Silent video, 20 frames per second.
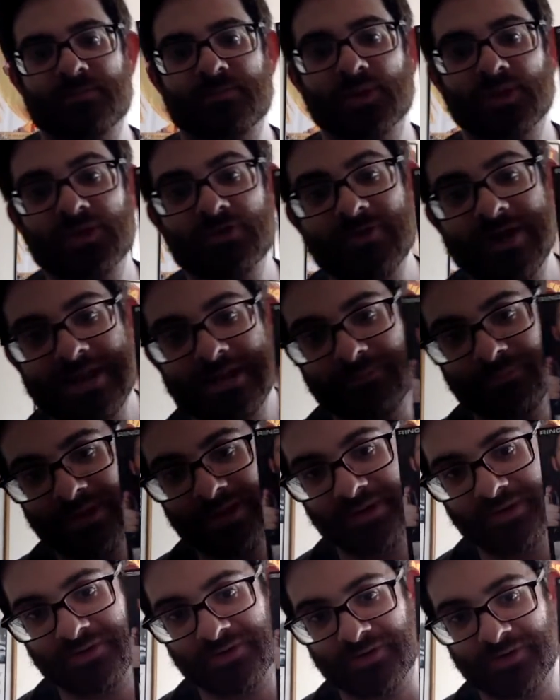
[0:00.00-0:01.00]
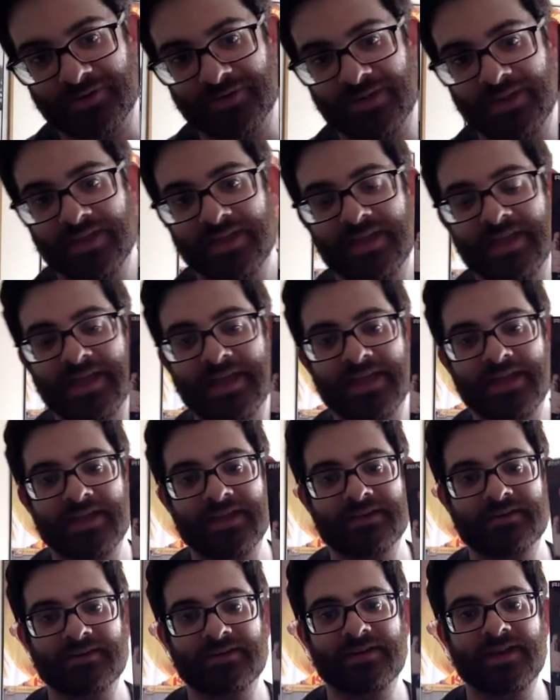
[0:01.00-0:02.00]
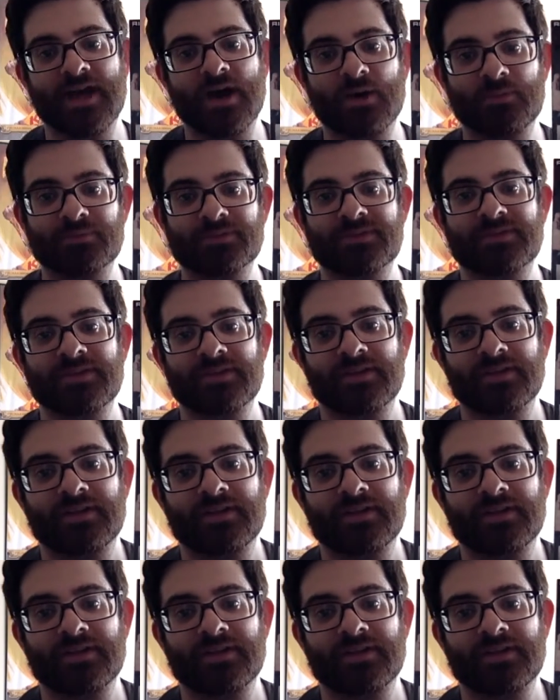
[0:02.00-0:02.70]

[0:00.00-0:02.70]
Bully Ray appeared and helped